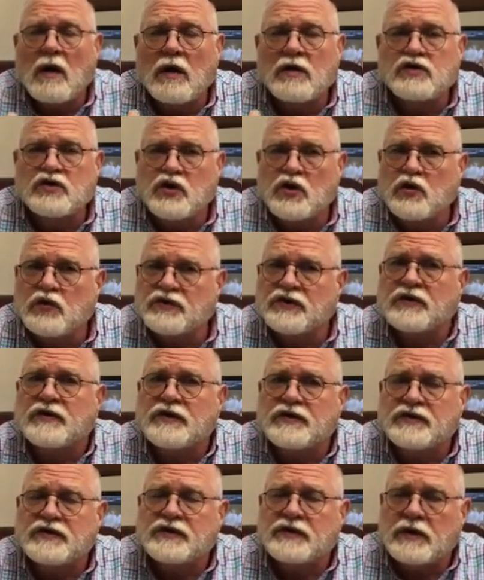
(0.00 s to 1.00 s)
Jews
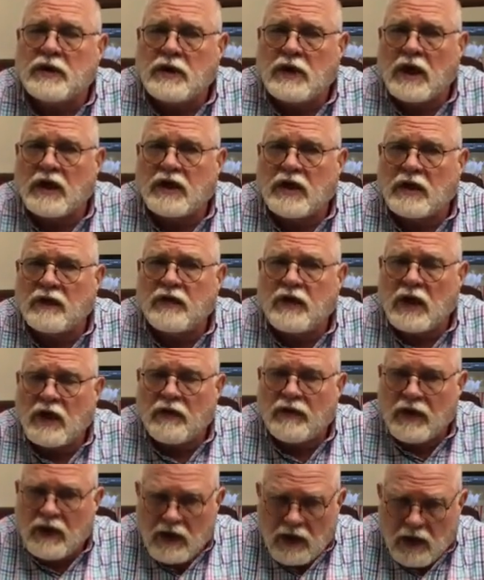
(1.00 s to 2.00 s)

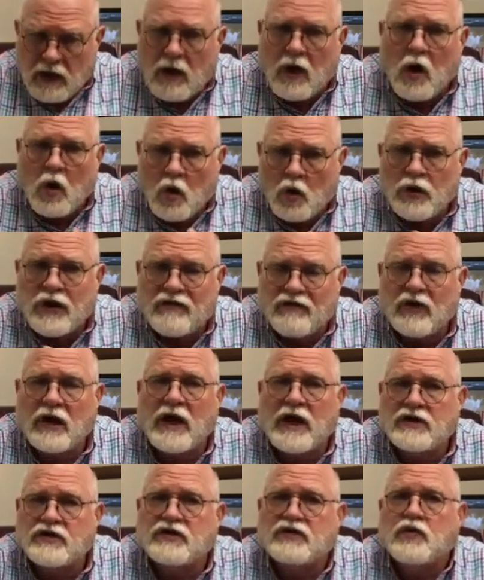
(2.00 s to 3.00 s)
in the old evil
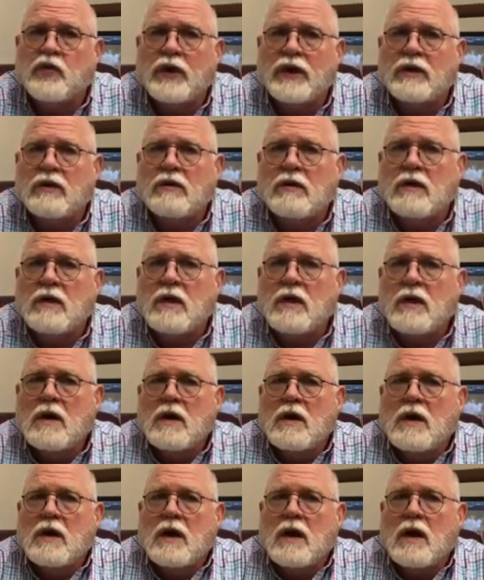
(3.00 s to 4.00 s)
age as well.
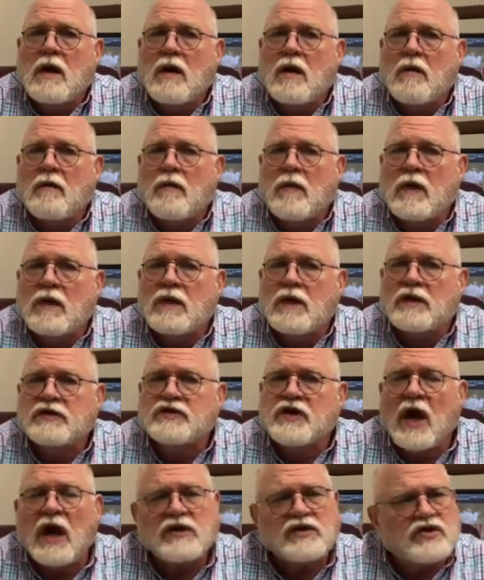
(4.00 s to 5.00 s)
It's
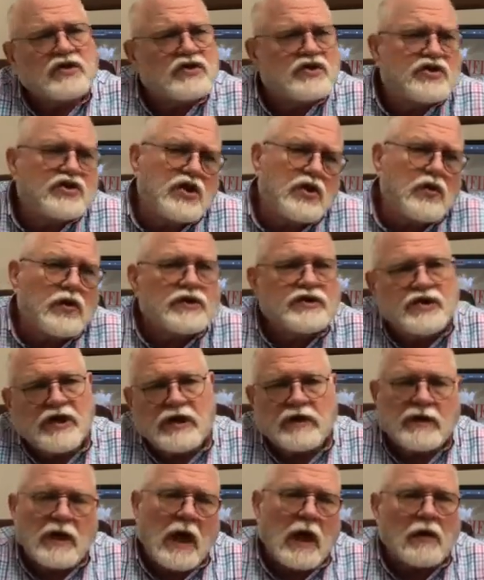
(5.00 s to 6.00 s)
not just Jew and
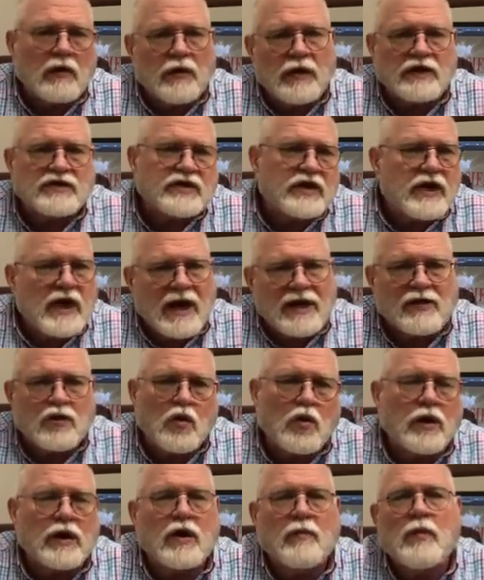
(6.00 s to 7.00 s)
Gentile. That's a
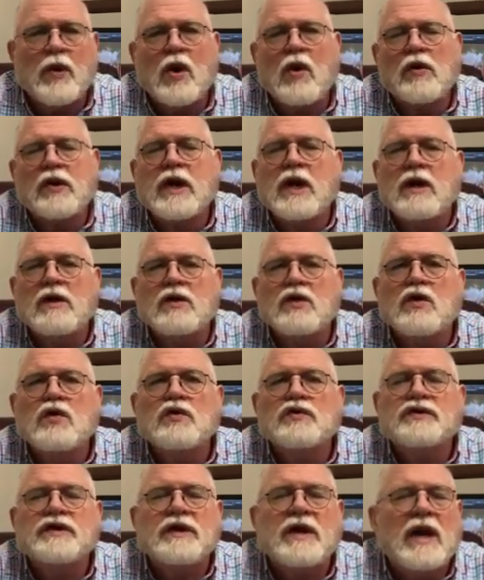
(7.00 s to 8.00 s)
category Paul can
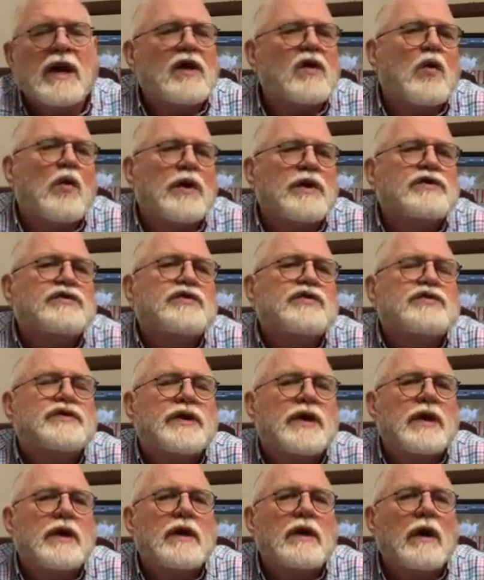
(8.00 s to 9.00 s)
use. The category he's
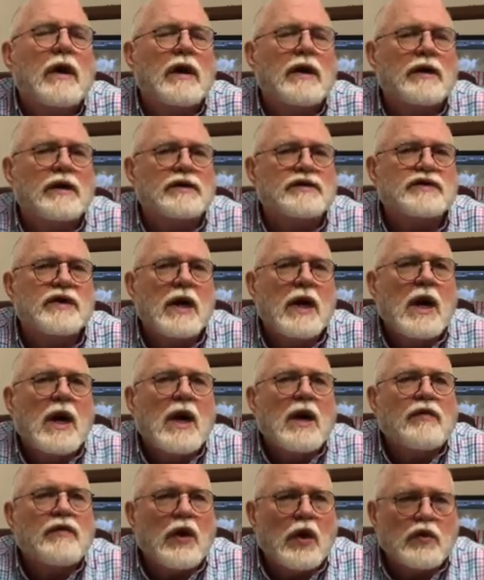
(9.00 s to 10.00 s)
using here is
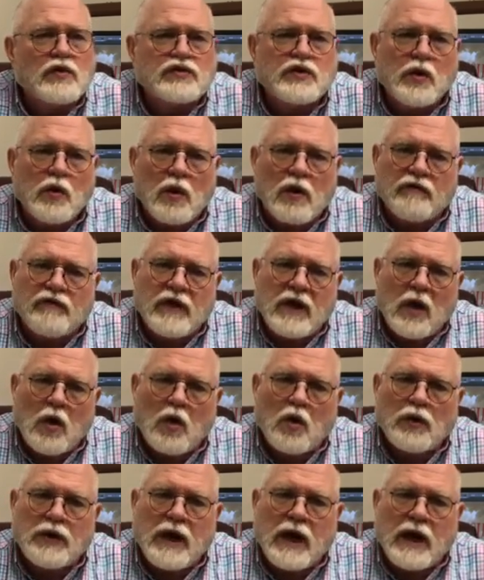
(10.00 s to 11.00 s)
those who are of the
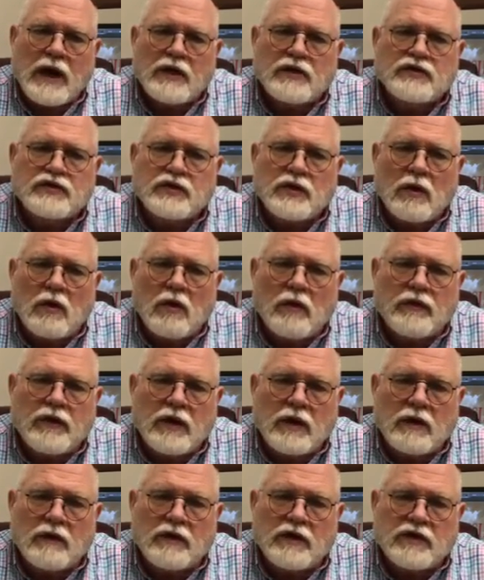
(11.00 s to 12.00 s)
old age, or
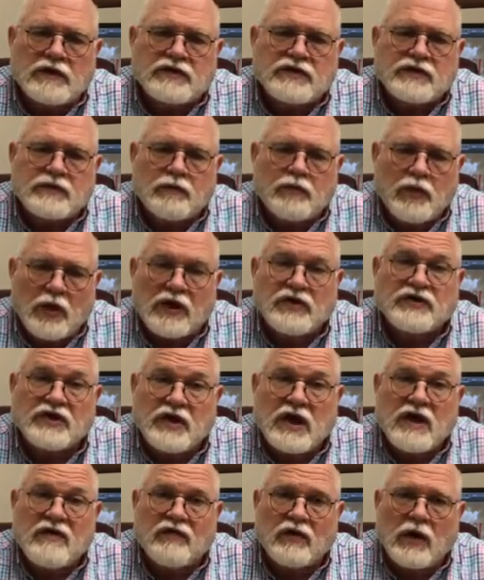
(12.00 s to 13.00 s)
this present
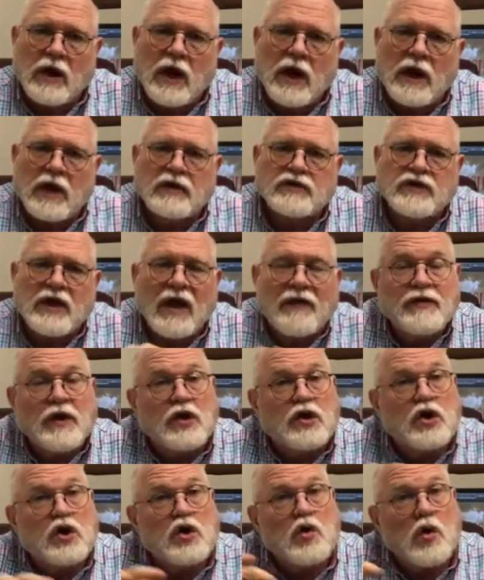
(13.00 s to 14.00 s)
evil age, and the
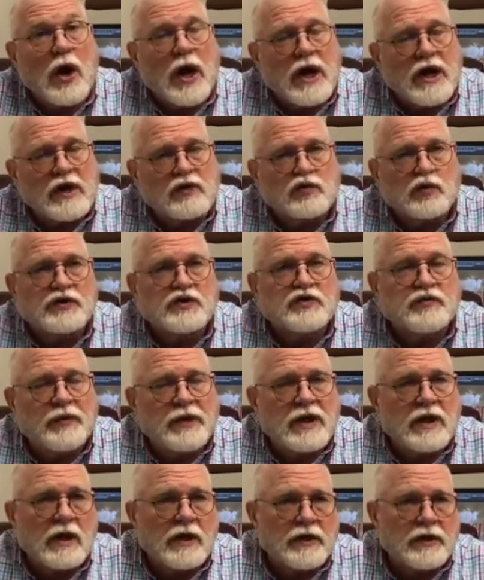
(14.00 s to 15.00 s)
new age, which has
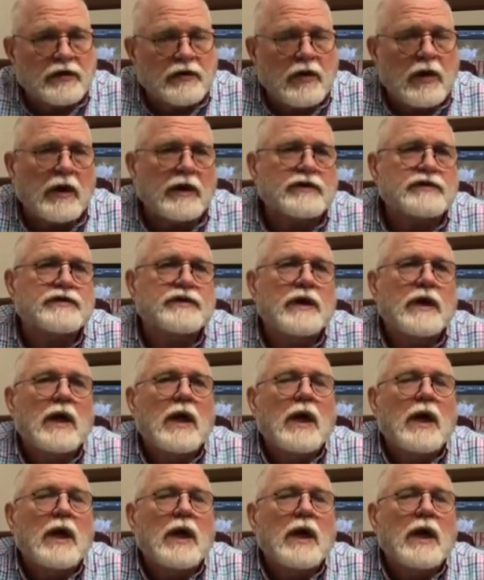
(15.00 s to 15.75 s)
begun in Christ.